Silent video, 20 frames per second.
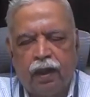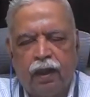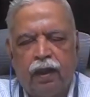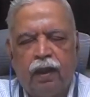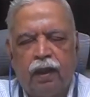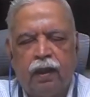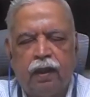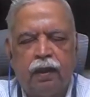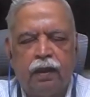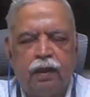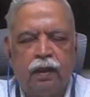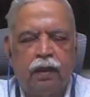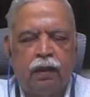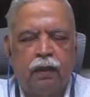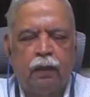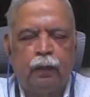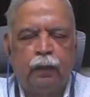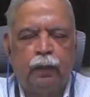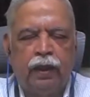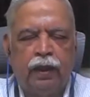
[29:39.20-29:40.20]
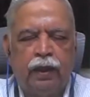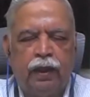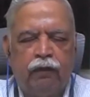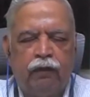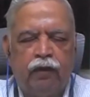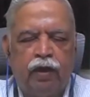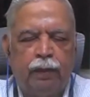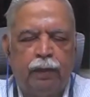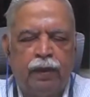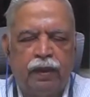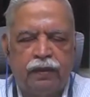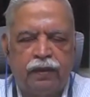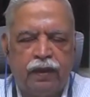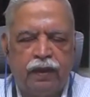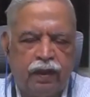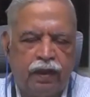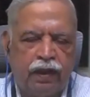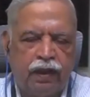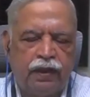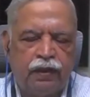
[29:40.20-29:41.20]
airway
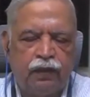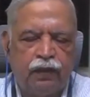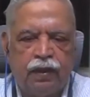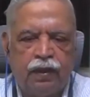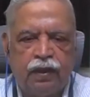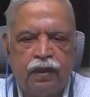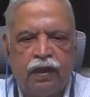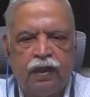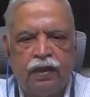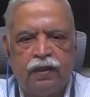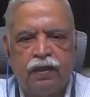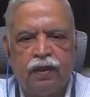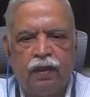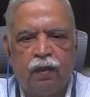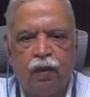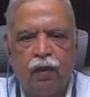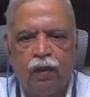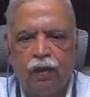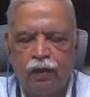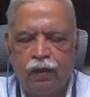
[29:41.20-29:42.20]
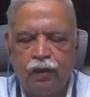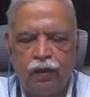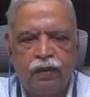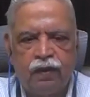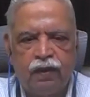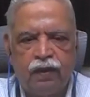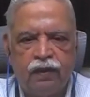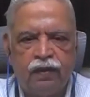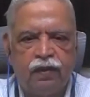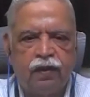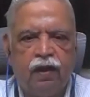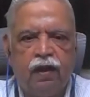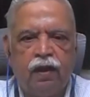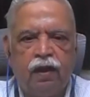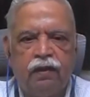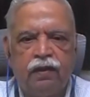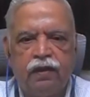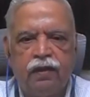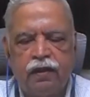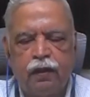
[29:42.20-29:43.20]
pressure release, ventilation. All those things
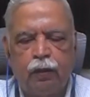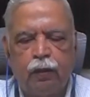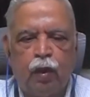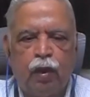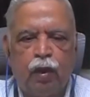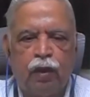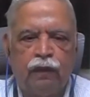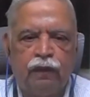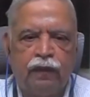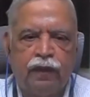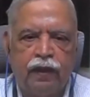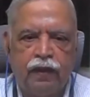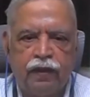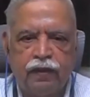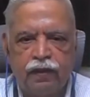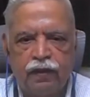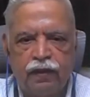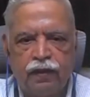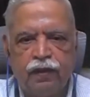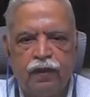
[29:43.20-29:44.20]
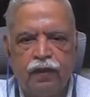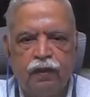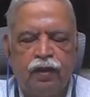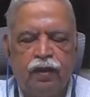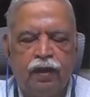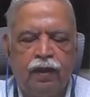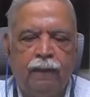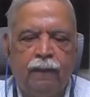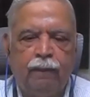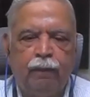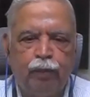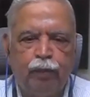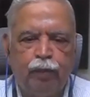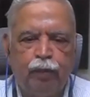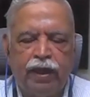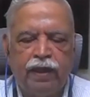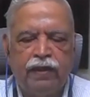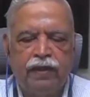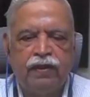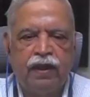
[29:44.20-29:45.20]
are just modifications of the
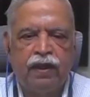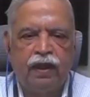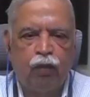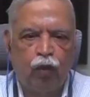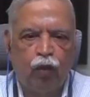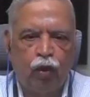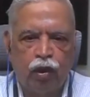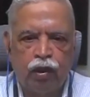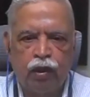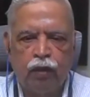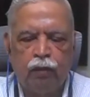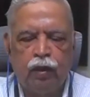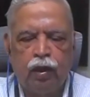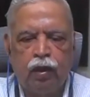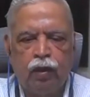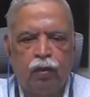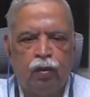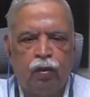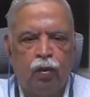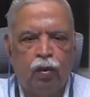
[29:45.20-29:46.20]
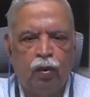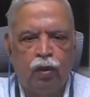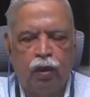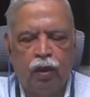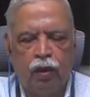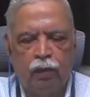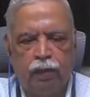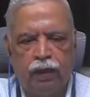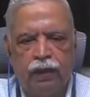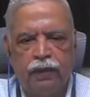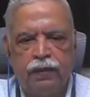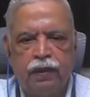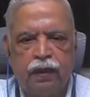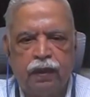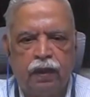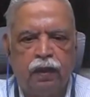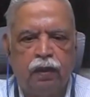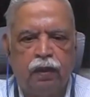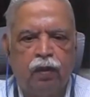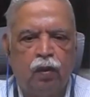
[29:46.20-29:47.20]
basic volume control or
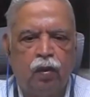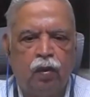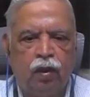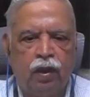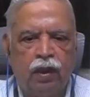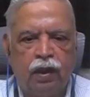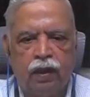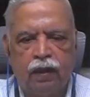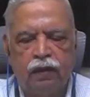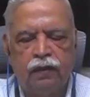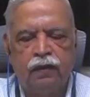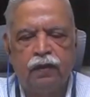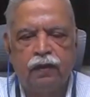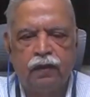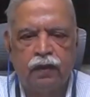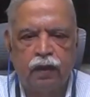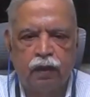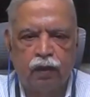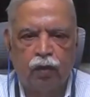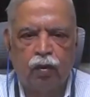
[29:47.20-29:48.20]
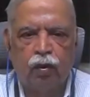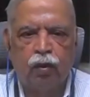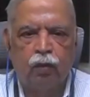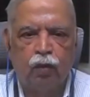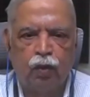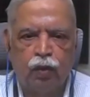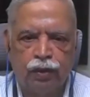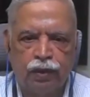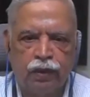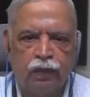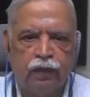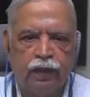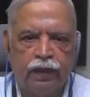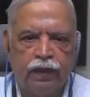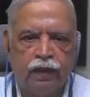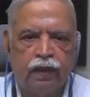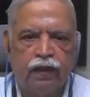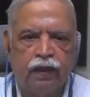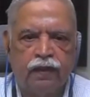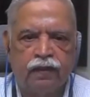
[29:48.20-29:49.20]
pressure control and assist control modes of
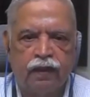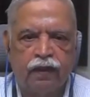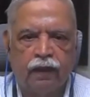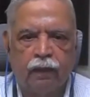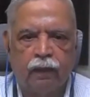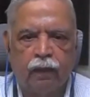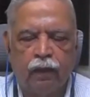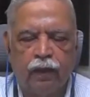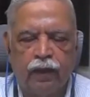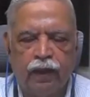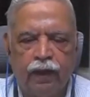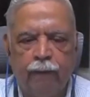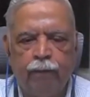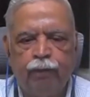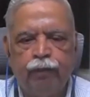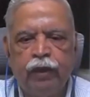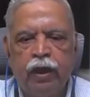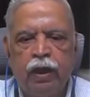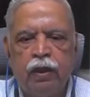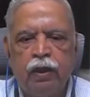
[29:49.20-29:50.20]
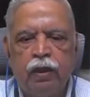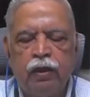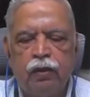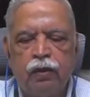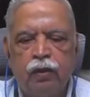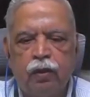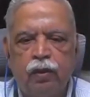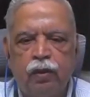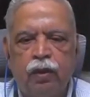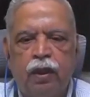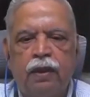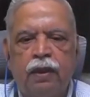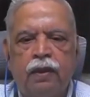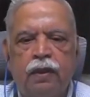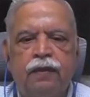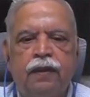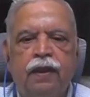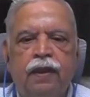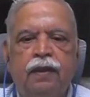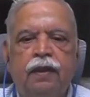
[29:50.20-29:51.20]
ventilation. Okay. So to
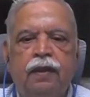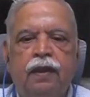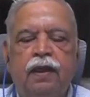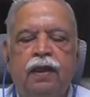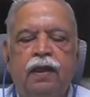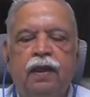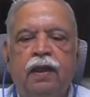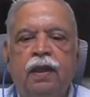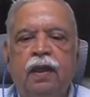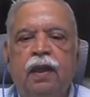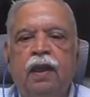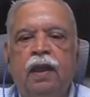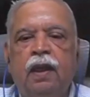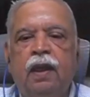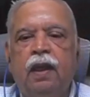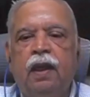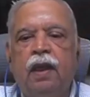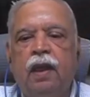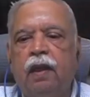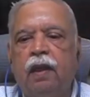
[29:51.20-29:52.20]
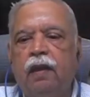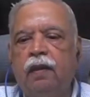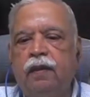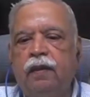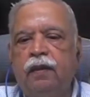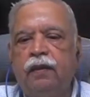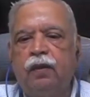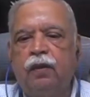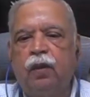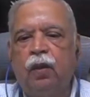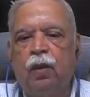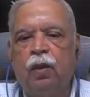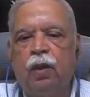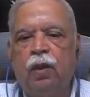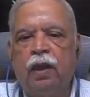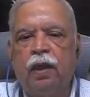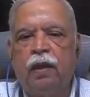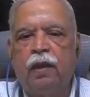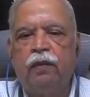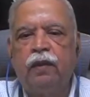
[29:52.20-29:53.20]
understand that, I'll just
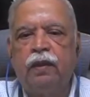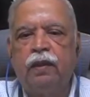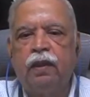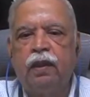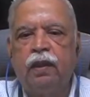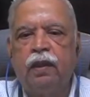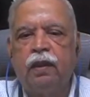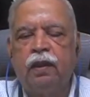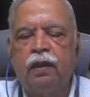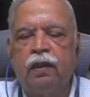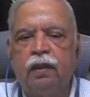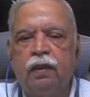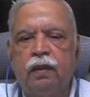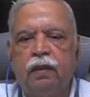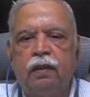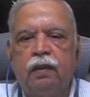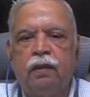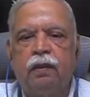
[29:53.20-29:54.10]
go ahead with a